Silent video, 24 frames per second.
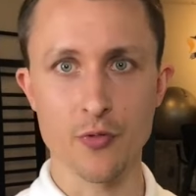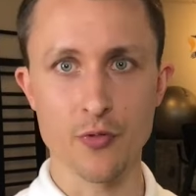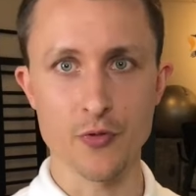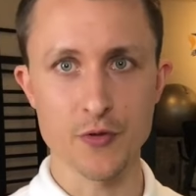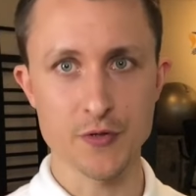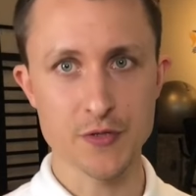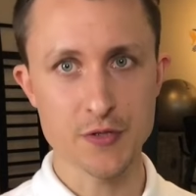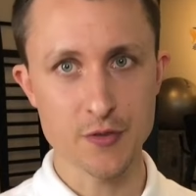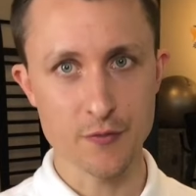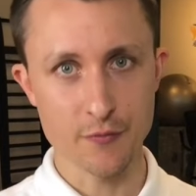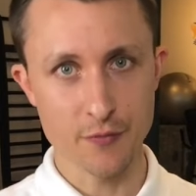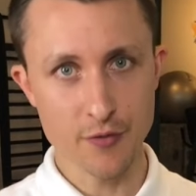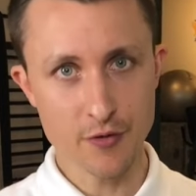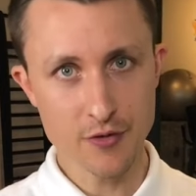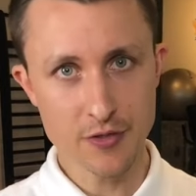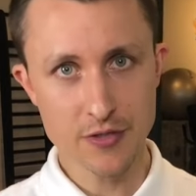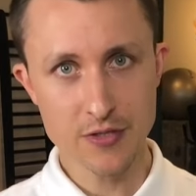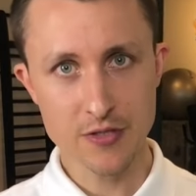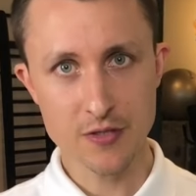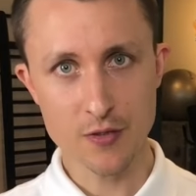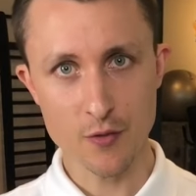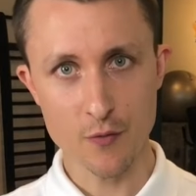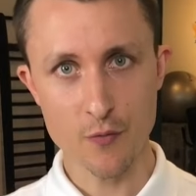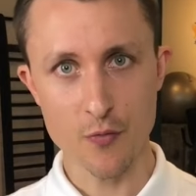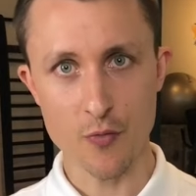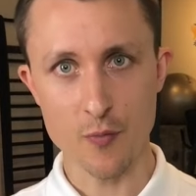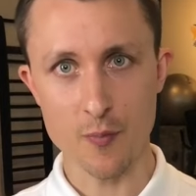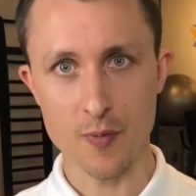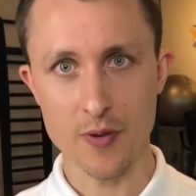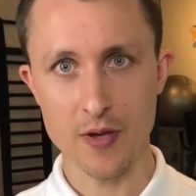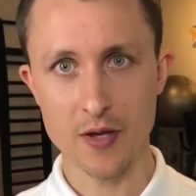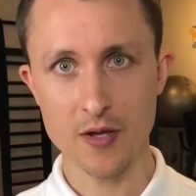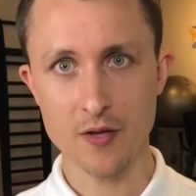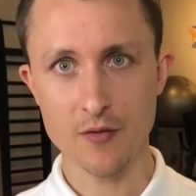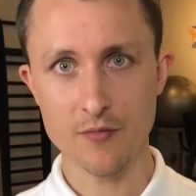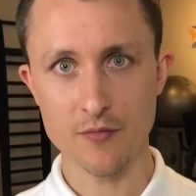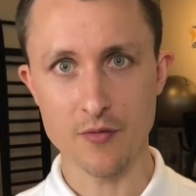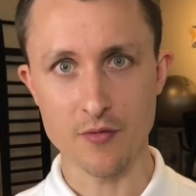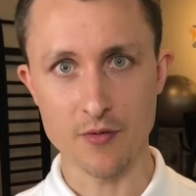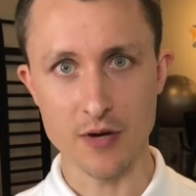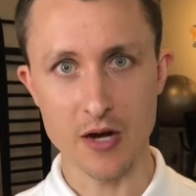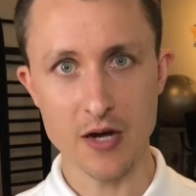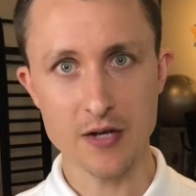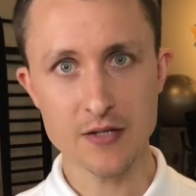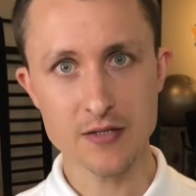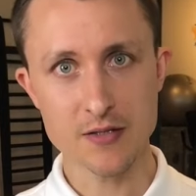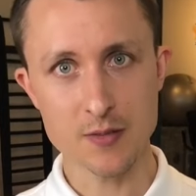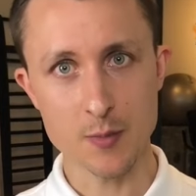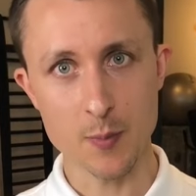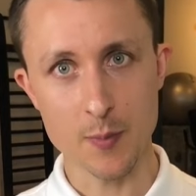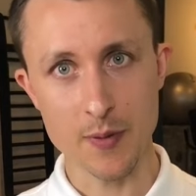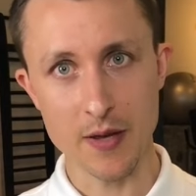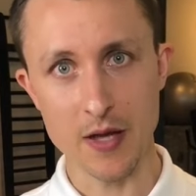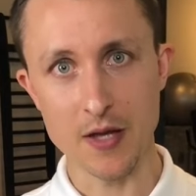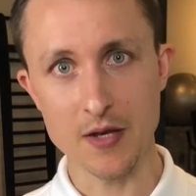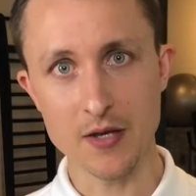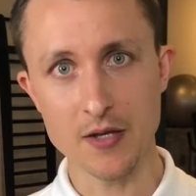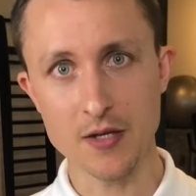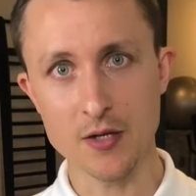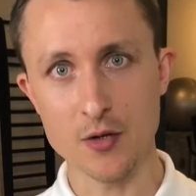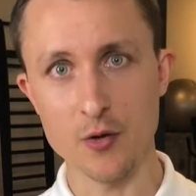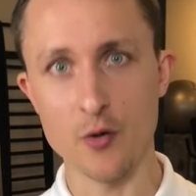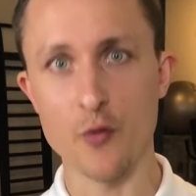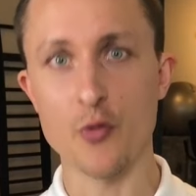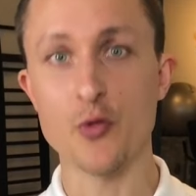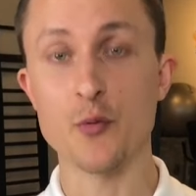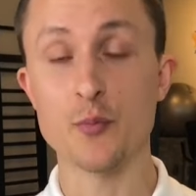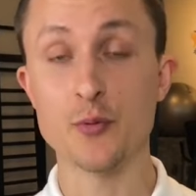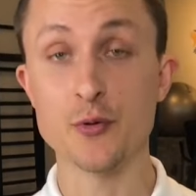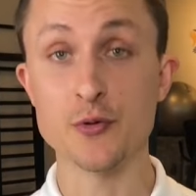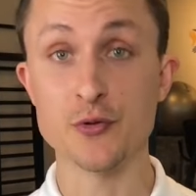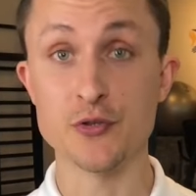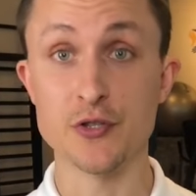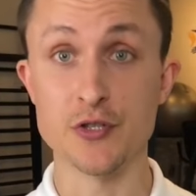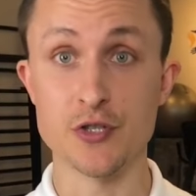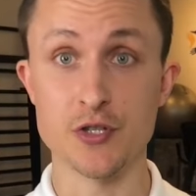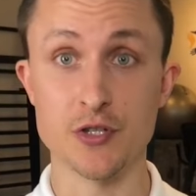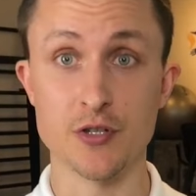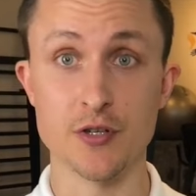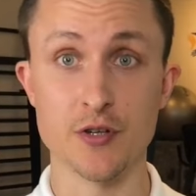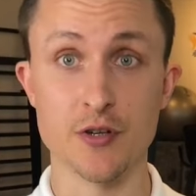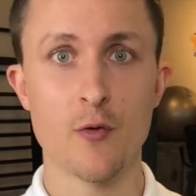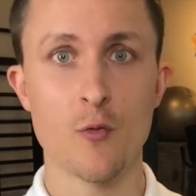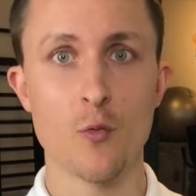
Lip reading: the severity of the pain varies depending on the position.